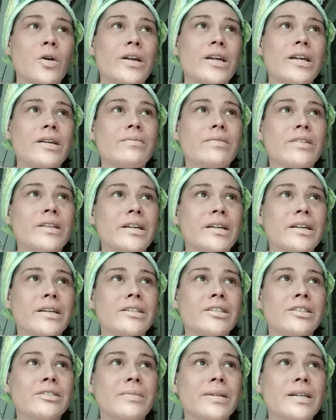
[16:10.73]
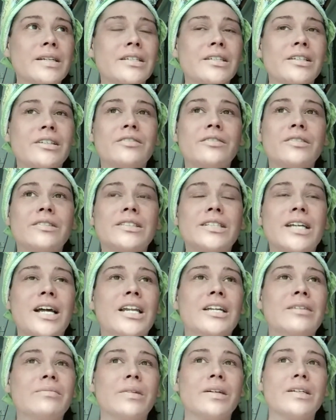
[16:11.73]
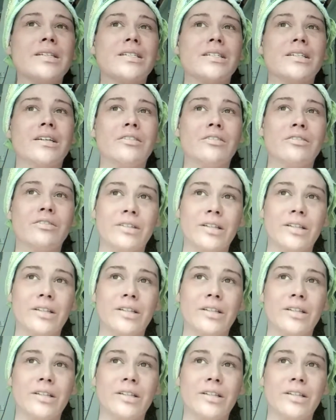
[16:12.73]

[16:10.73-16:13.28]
to keep thinking to myself and telling myself